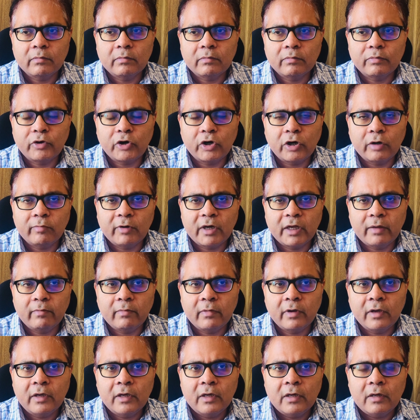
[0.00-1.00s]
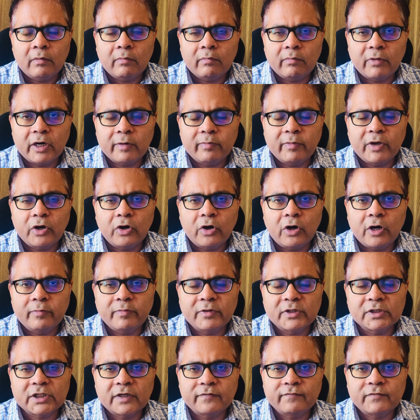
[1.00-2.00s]
problem but may not be
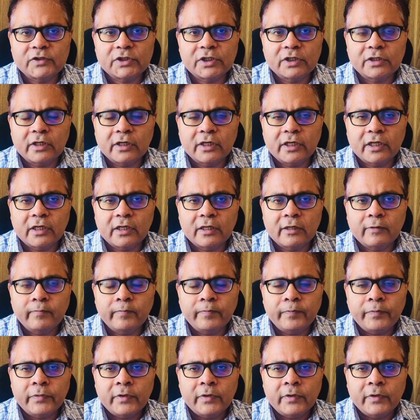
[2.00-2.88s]
sufficiently